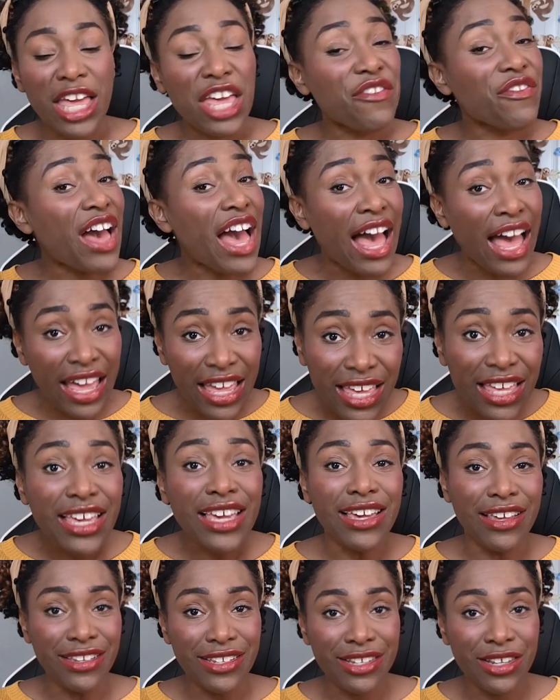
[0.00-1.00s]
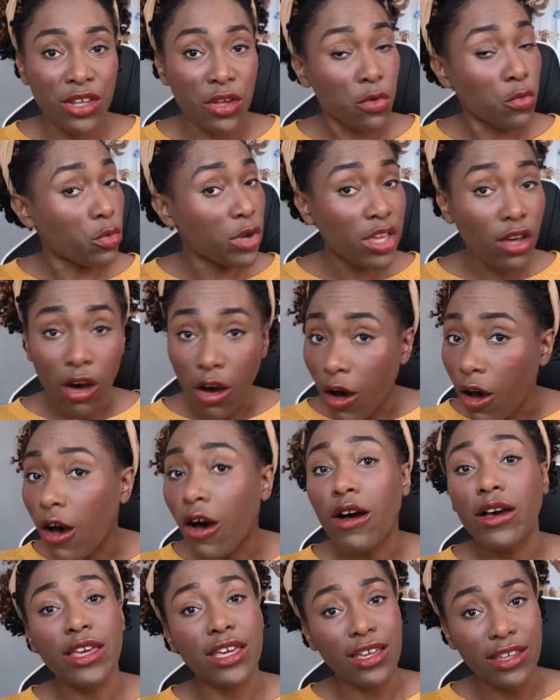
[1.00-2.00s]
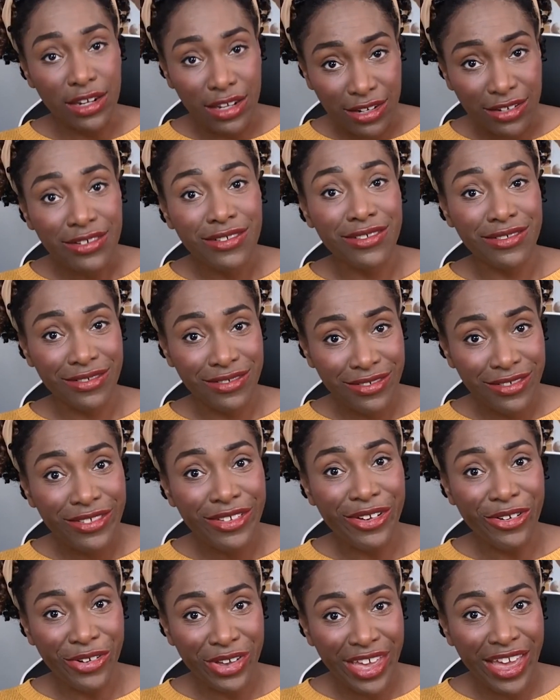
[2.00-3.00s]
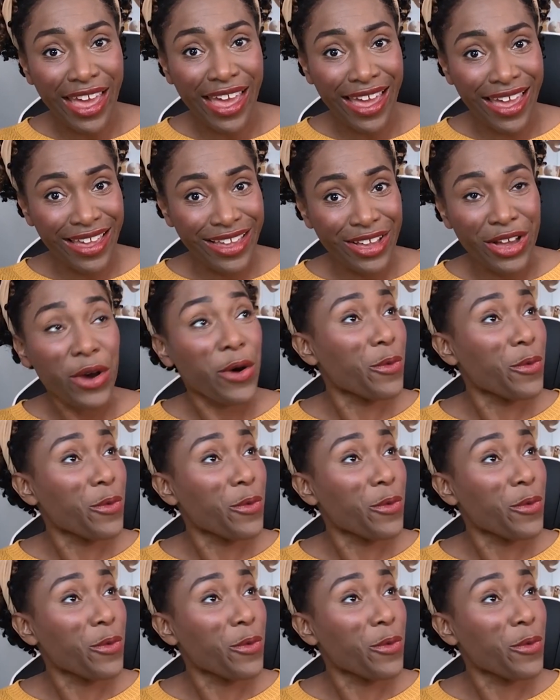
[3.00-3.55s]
If I eat, we all eating, okay?